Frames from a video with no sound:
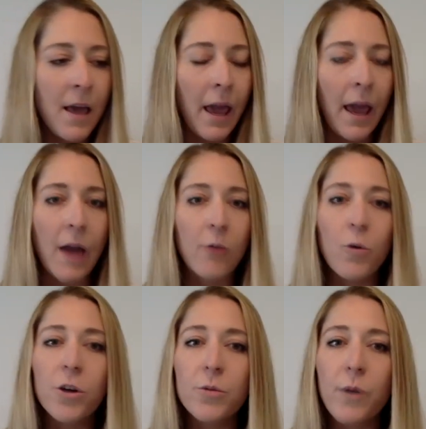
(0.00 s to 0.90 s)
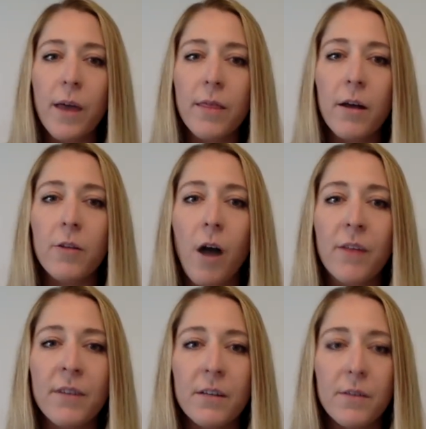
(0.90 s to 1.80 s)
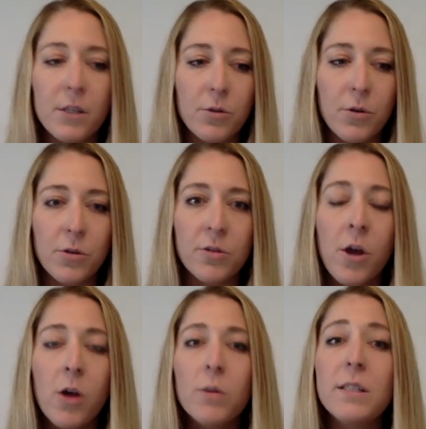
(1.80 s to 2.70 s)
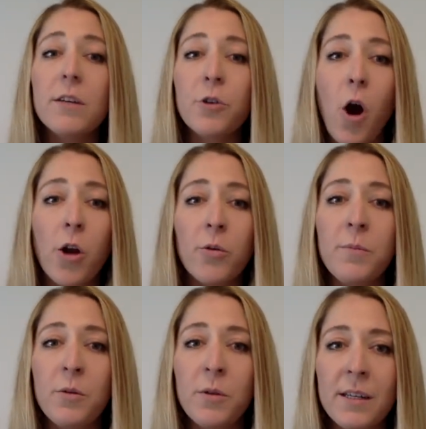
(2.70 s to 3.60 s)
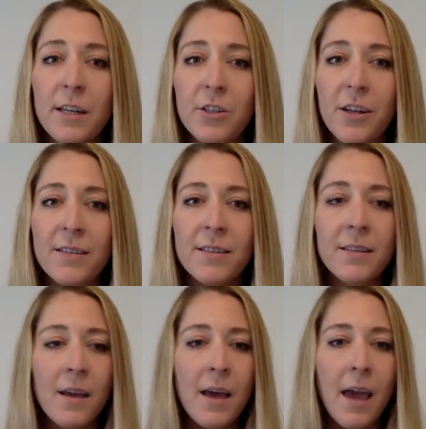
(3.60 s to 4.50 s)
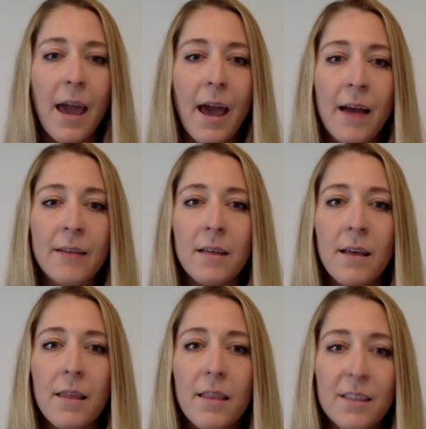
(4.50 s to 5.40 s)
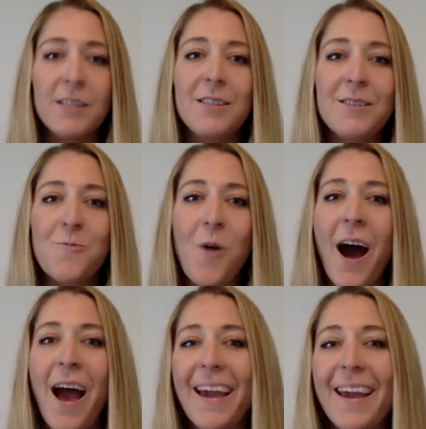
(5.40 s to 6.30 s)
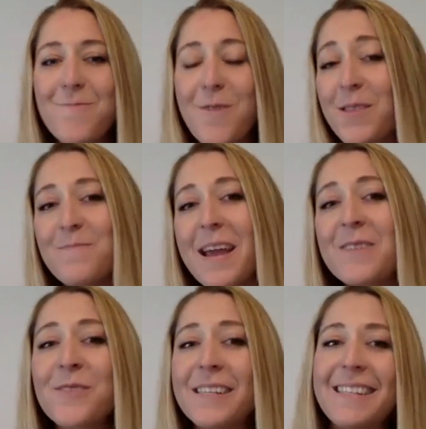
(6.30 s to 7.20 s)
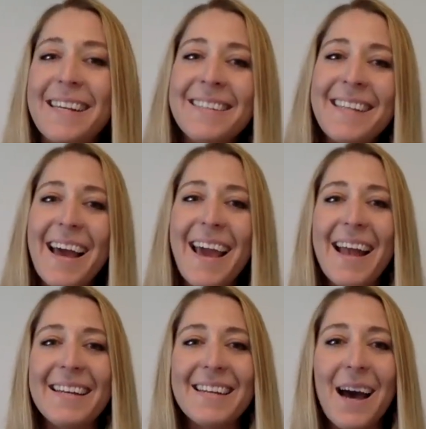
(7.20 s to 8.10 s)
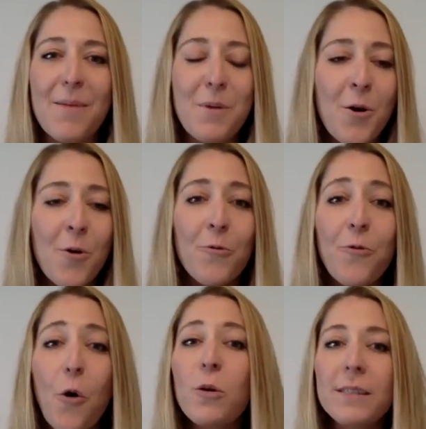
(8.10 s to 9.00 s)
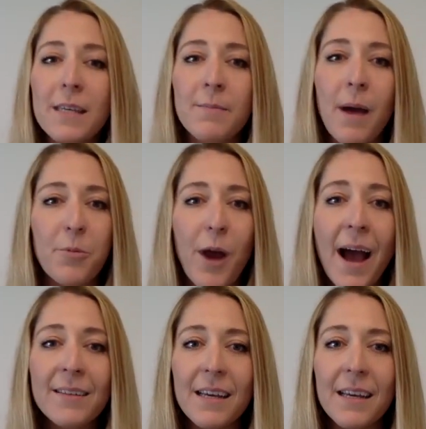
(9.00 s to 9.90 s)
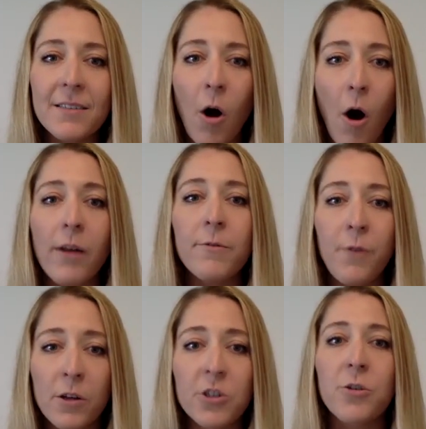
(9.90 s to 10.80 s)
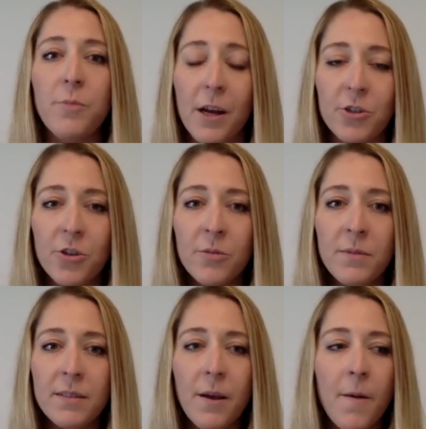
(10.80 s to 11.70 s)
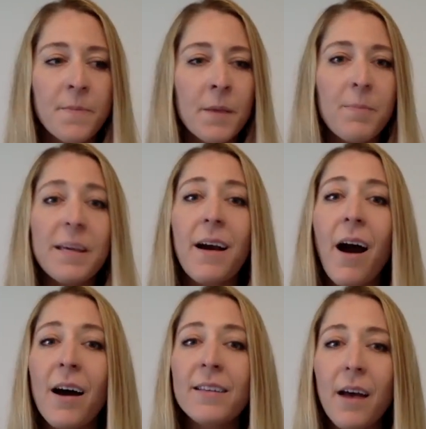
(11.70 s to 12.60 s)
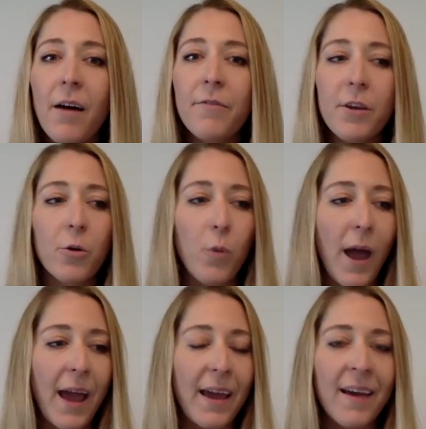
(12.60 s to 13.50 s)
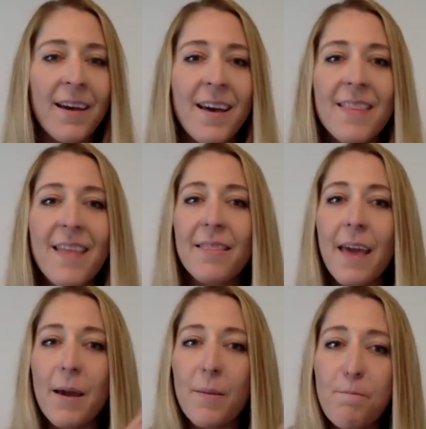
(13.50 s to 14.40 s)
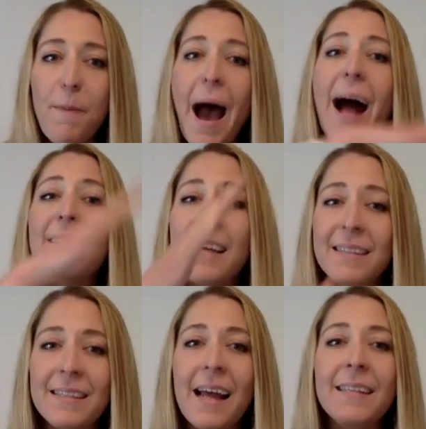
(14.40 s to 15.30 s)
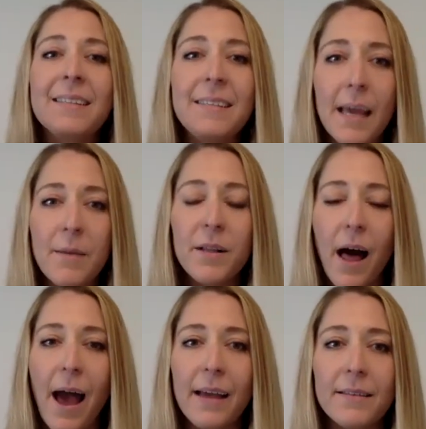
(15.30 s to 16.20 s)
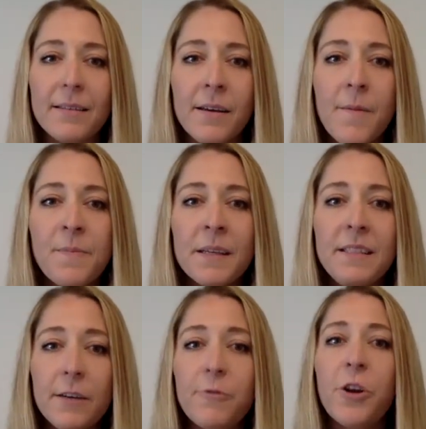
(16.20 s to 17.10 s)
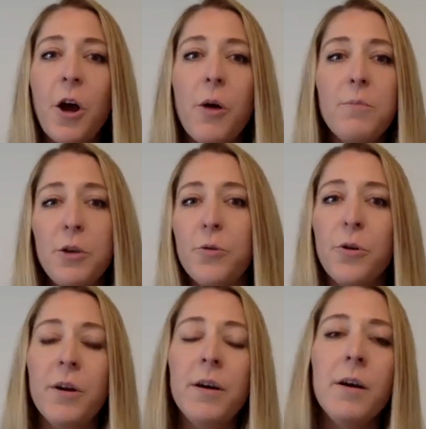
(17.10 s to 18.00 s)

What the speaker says: and worked with a lot of individuals with different autoimmune conditions. And this is why one of the main reasons I ended up focusing my practice on functional mushrooms, because of their way that they balance and stabilize different immune